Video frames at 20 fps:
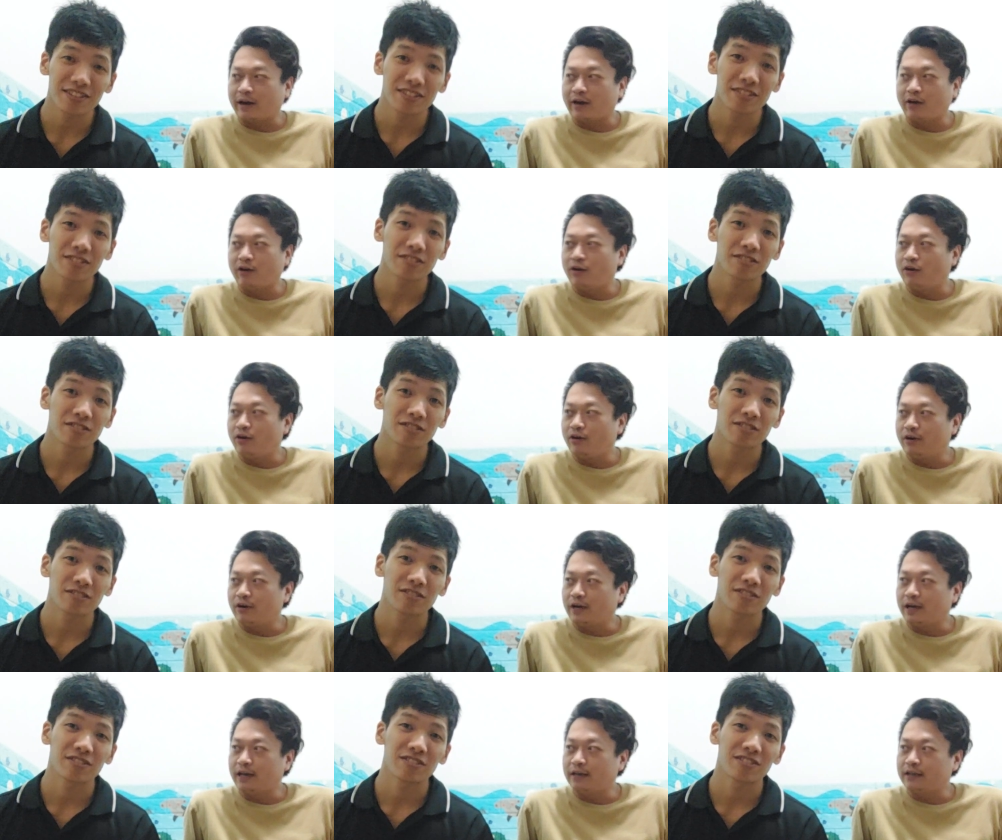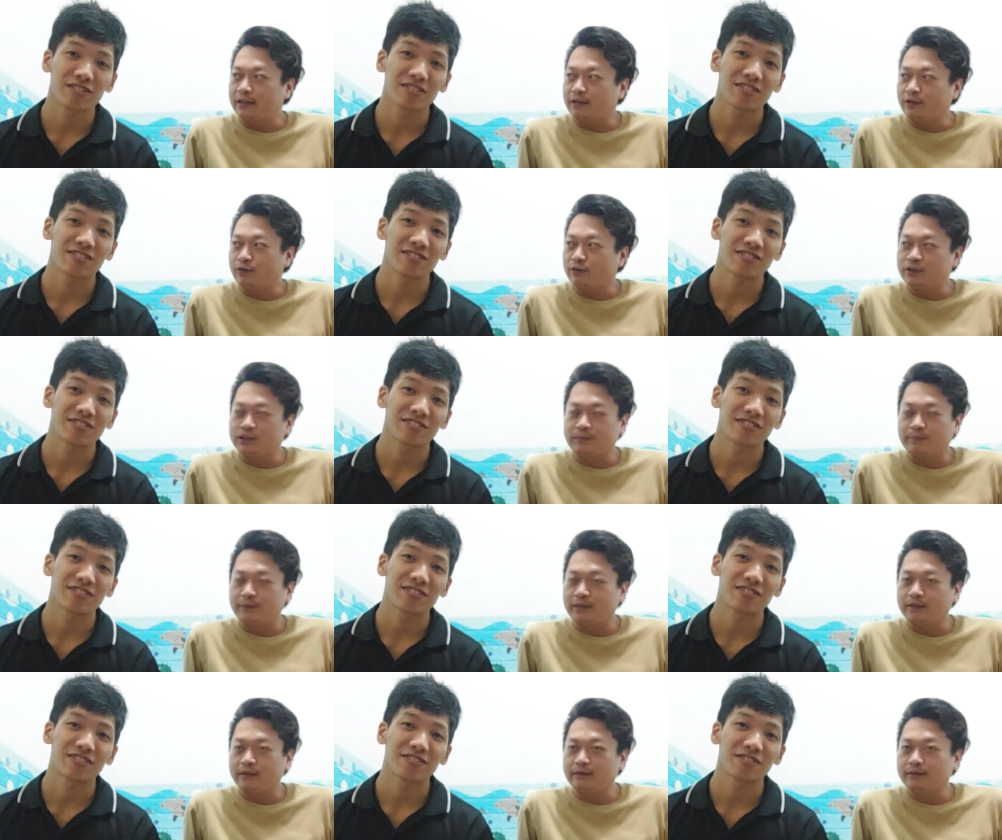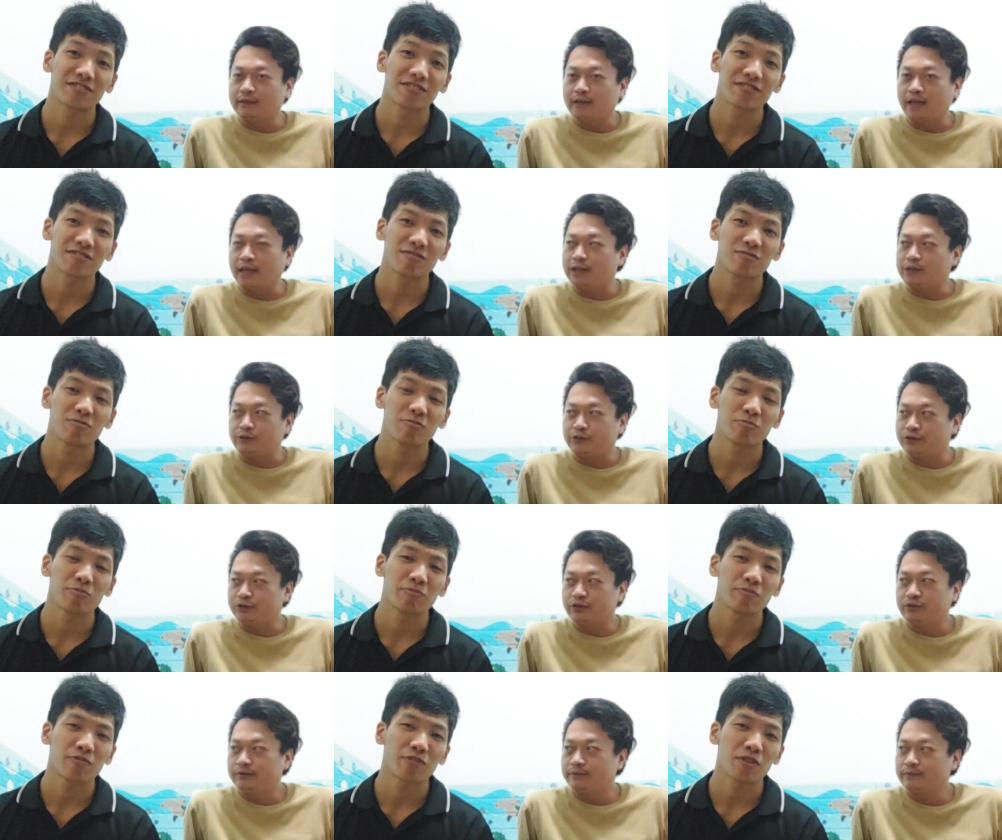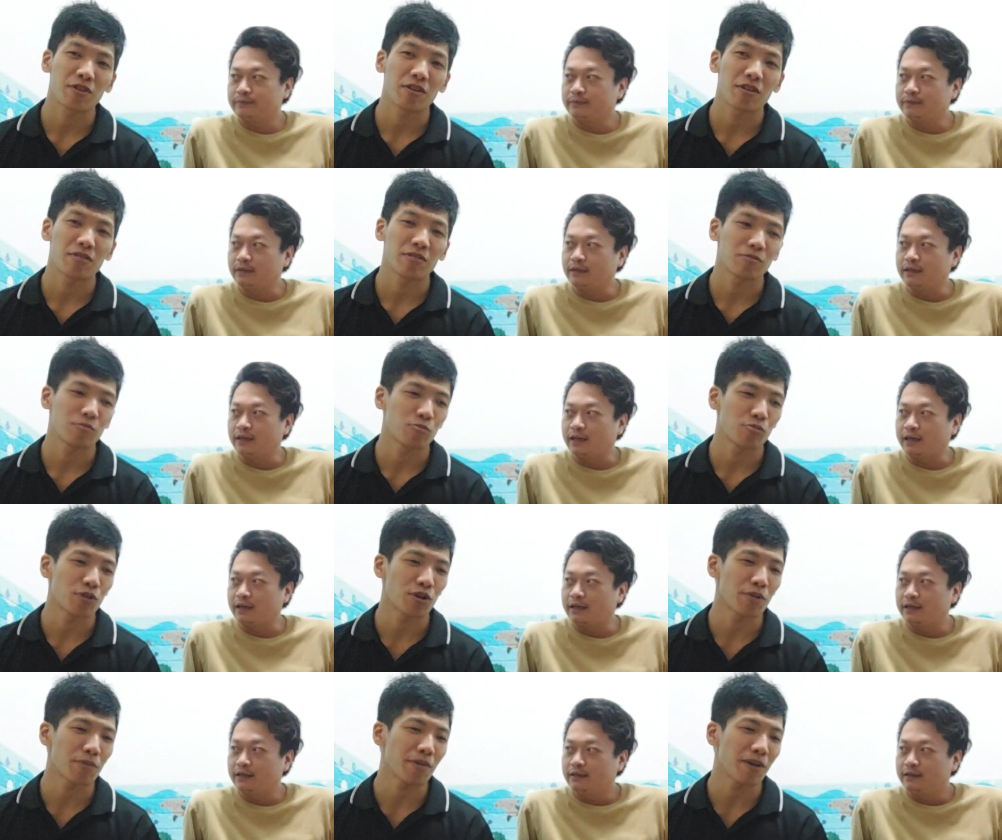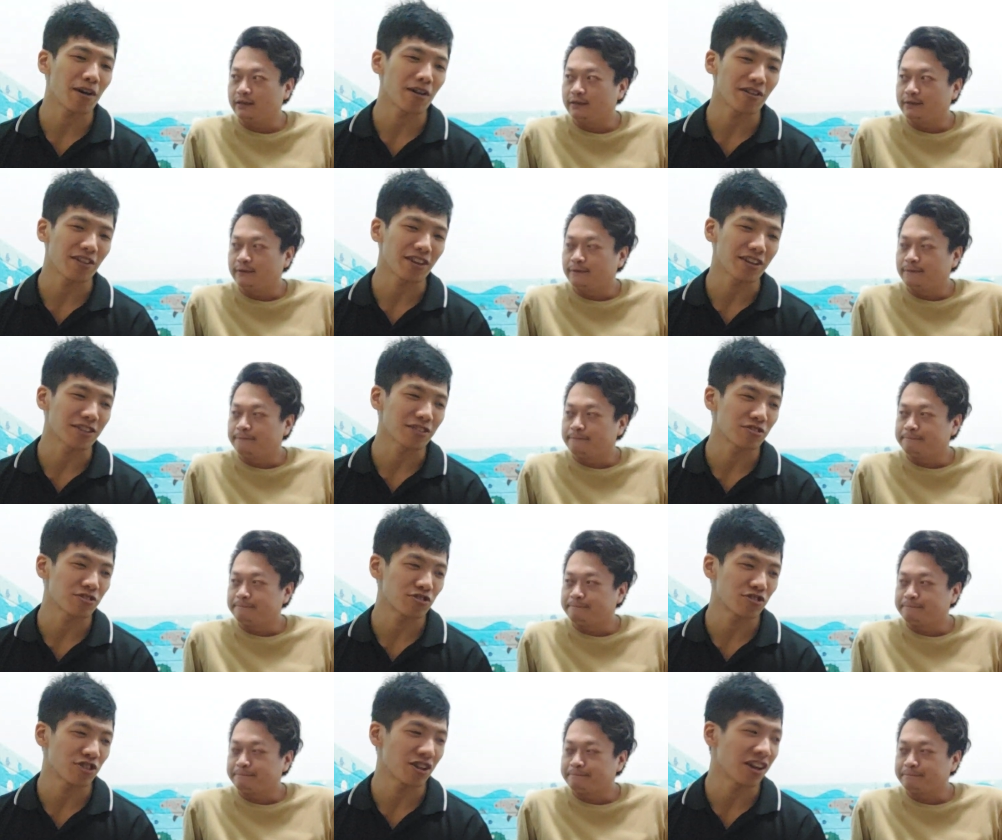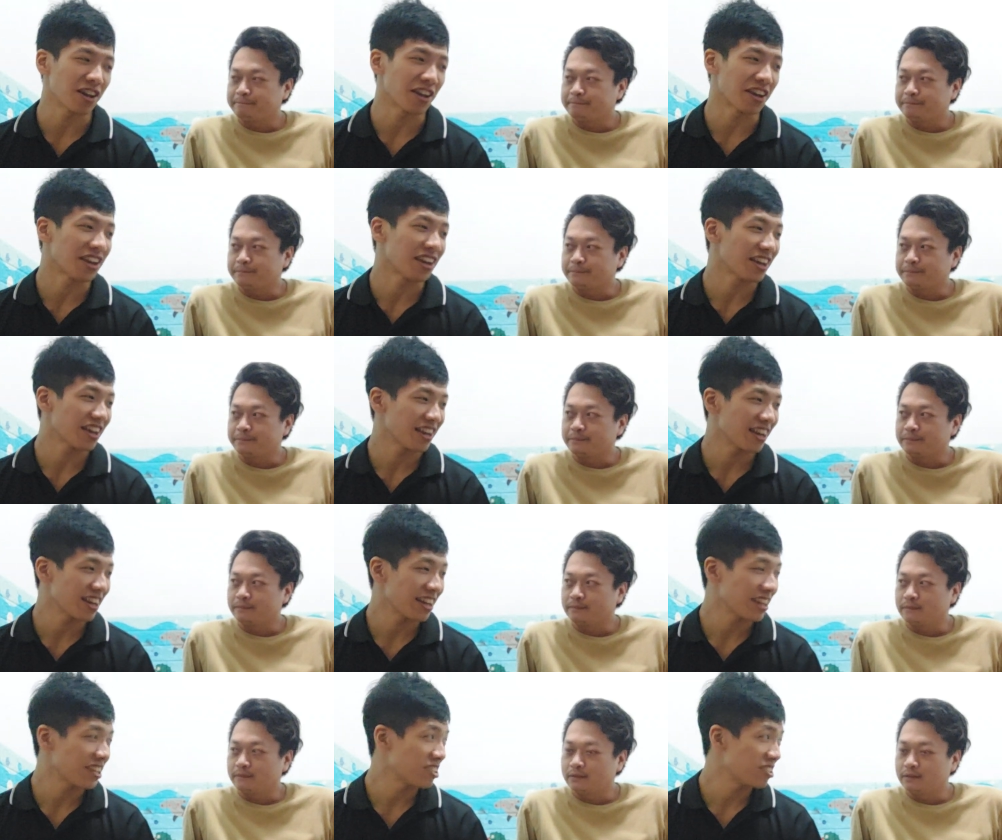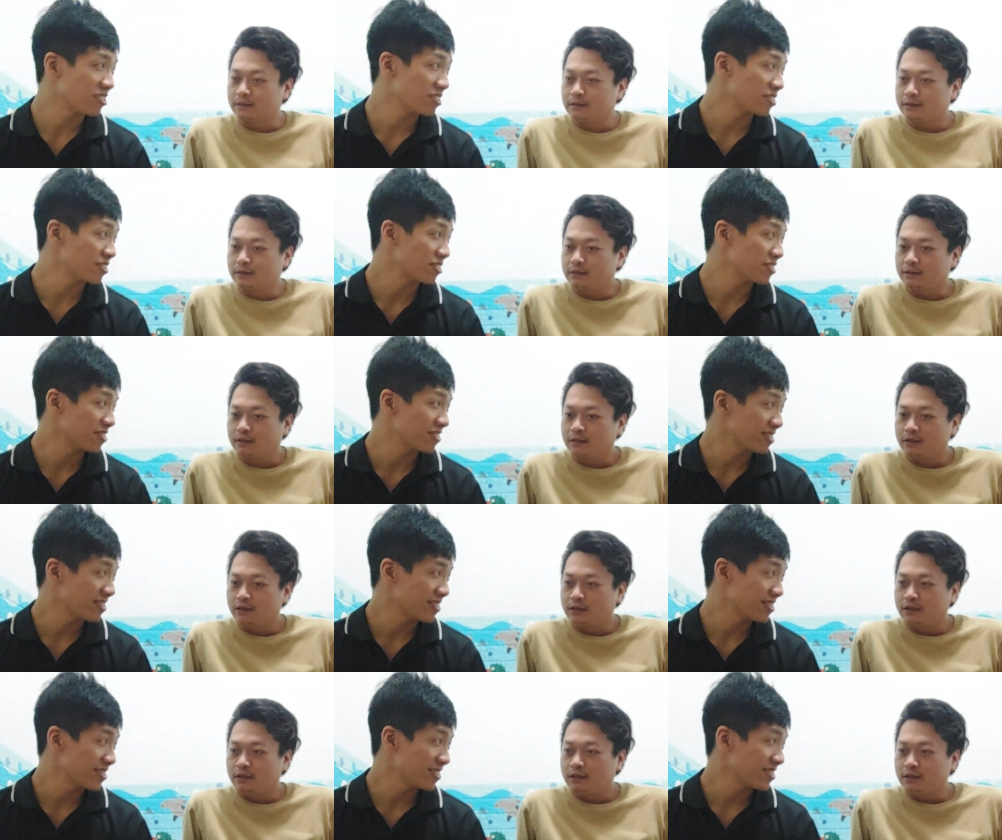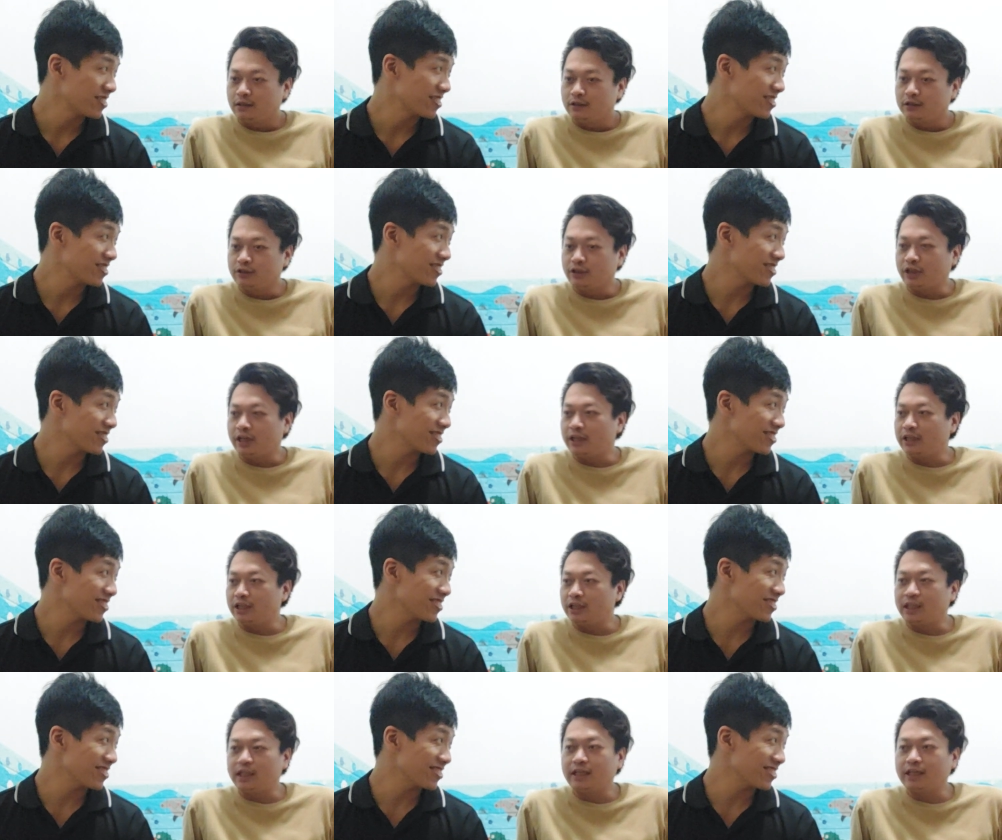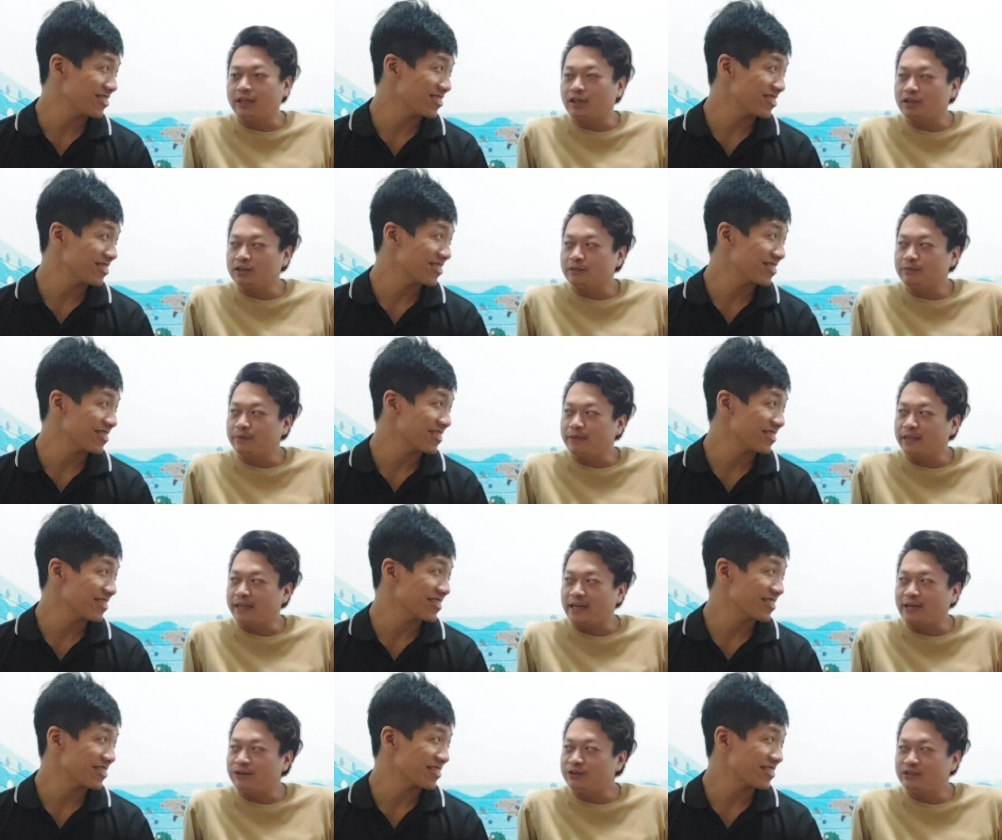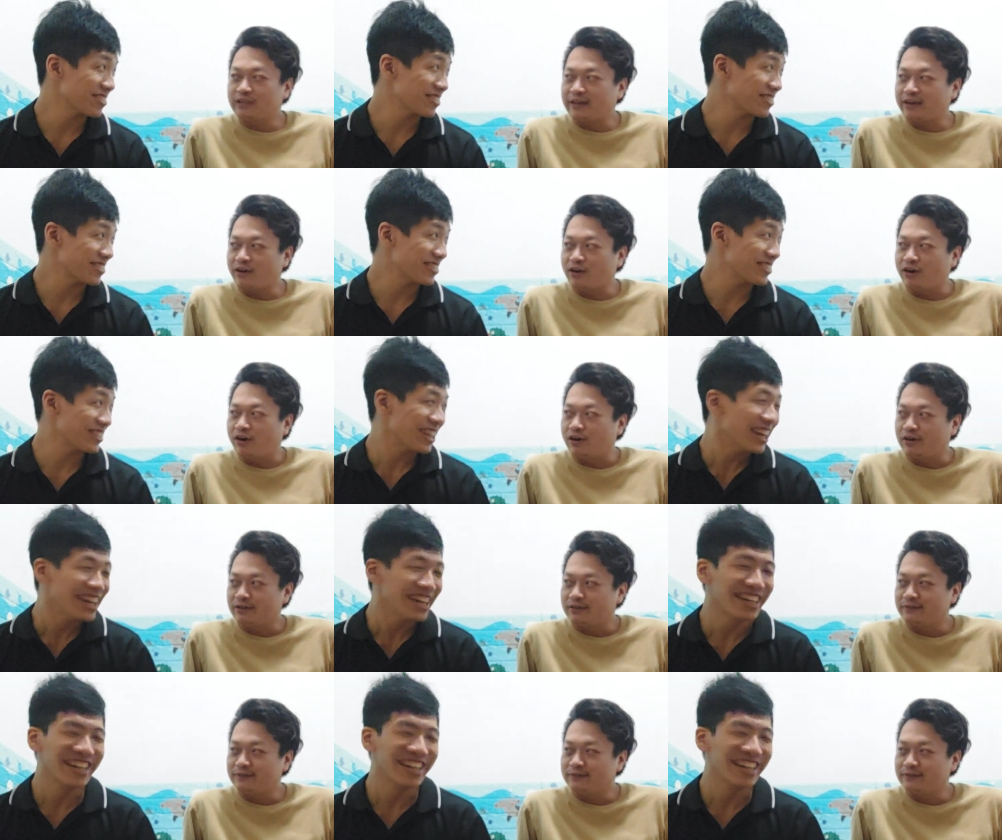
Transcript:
Speaker 1: at all. I can only speak English.
Speaker 2: What about like Sean?
Speaker 1: Sean, he cannot speak English at all.